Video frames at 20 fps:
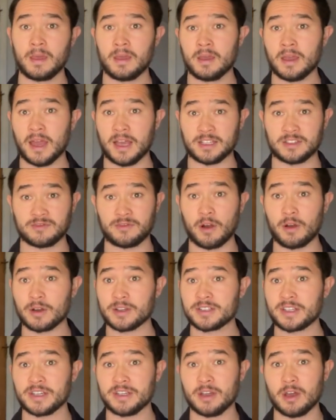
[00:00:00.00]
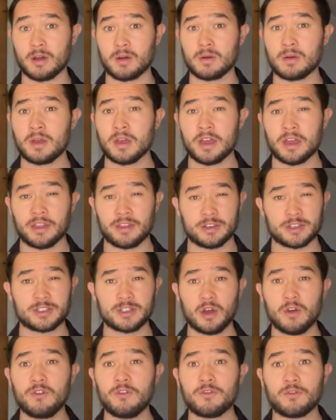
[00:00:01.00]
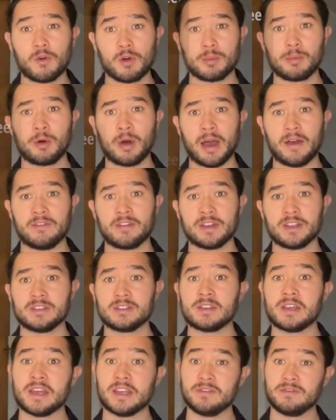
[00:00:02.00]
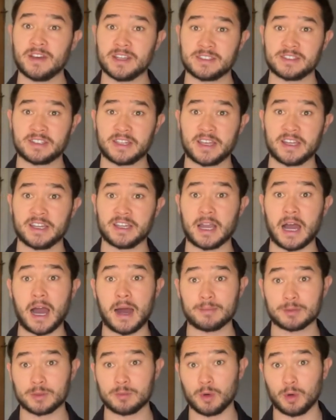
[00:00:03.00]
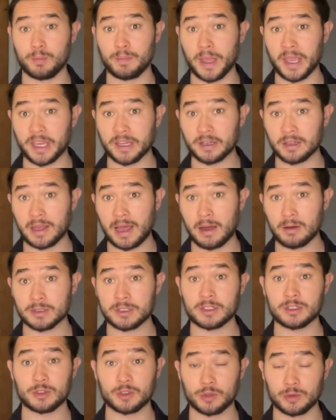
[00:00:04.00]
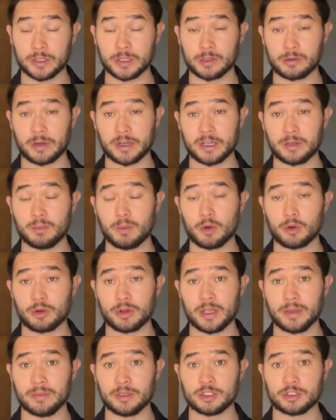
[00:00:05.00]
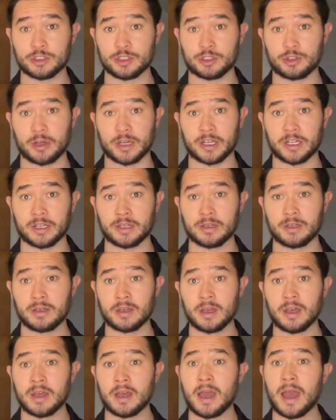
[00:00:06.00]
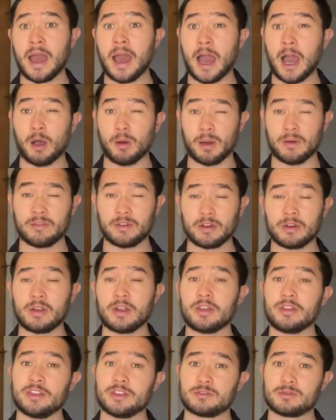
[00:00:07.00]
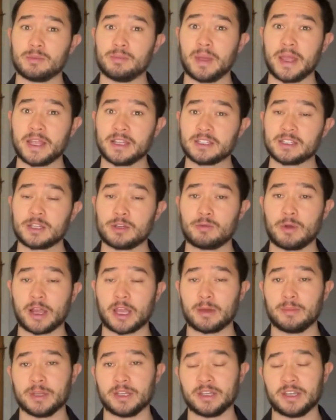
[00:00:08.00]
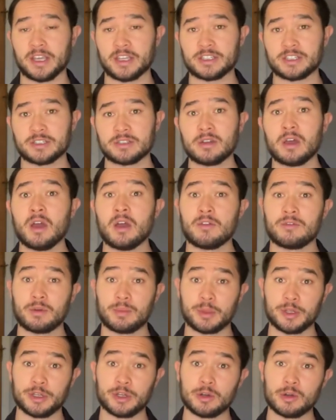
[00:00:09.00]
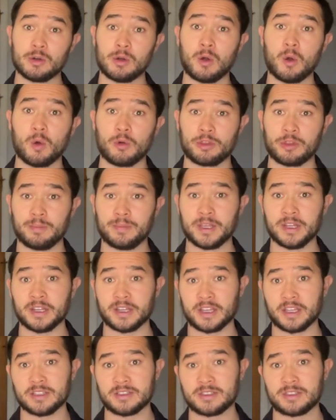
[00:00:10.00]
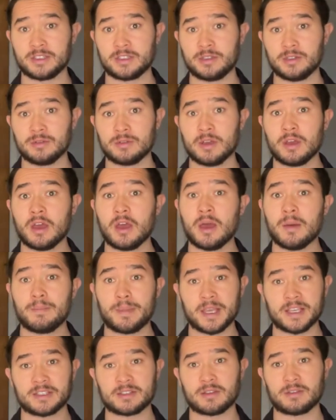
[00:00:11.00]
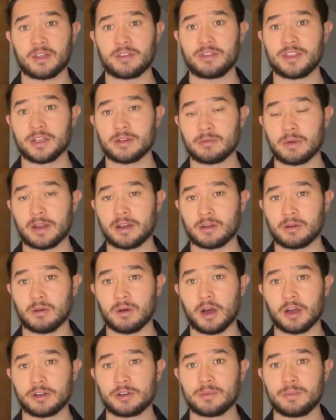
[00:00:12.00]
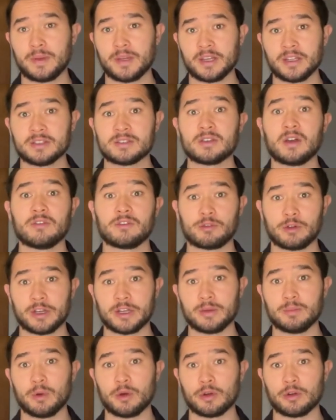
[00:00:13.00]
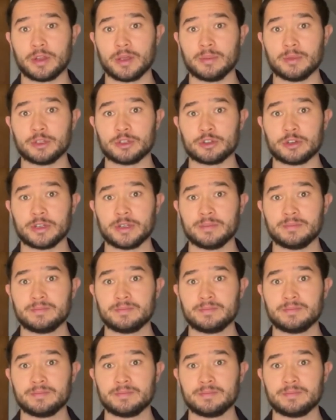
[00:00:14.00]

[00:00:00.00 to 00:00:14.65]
As far as I know, there's no formal evidence investigating optimal pain allowance during graded motor imagery training. However, this remains the recommendation from the Neuro-Orthopedic Institute based on the theoretical underpinnings of graded motor imagery.